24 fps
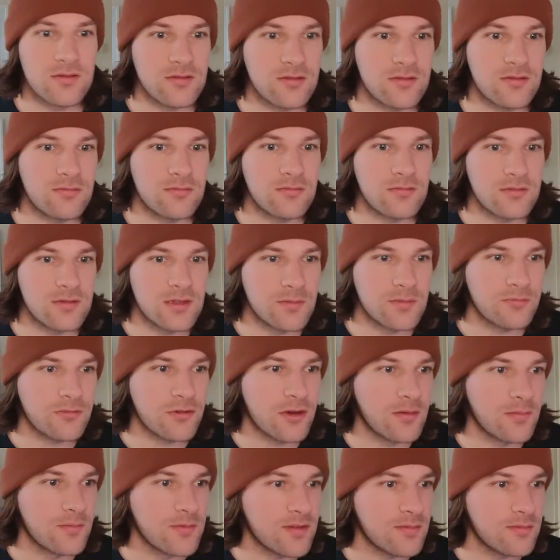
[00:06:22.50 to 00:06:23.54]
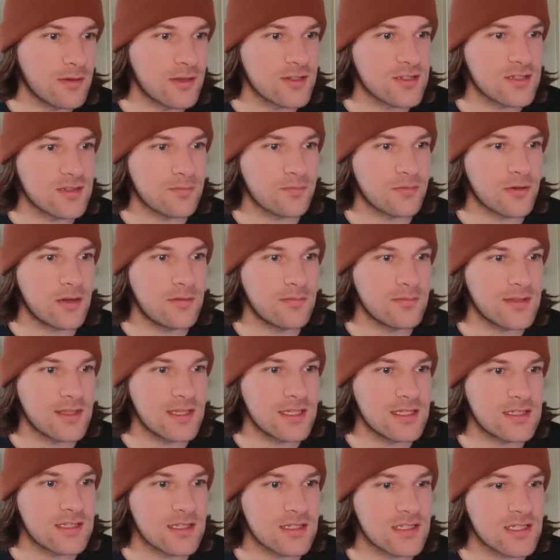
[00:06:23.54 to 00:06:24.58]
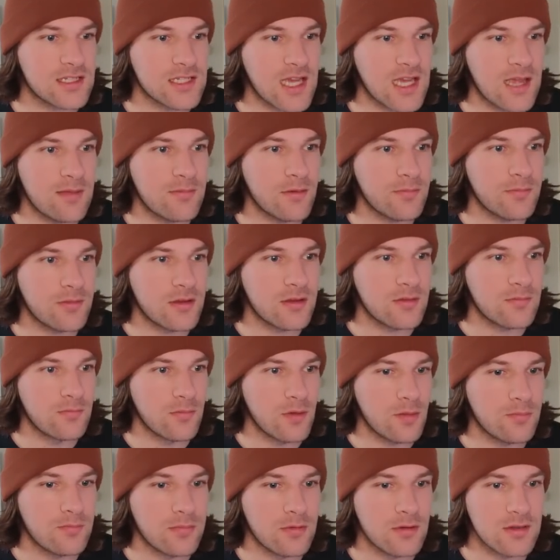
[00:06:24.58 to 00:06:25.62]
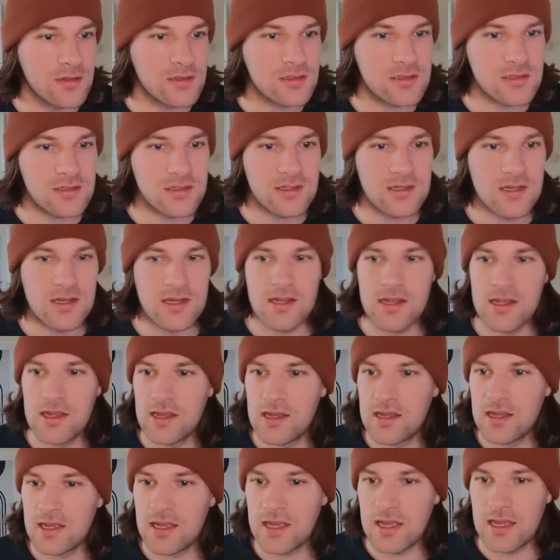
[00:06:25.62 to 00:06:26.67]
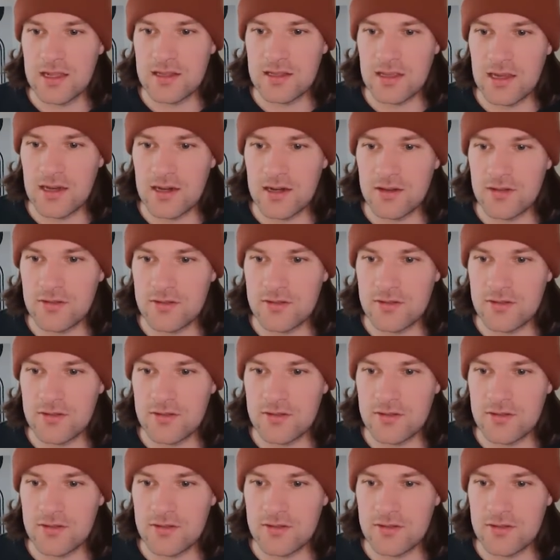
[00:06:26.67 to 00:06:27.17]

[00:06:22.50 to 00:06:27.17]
to the prompt because the prompt is the cyberpunk mob boss and here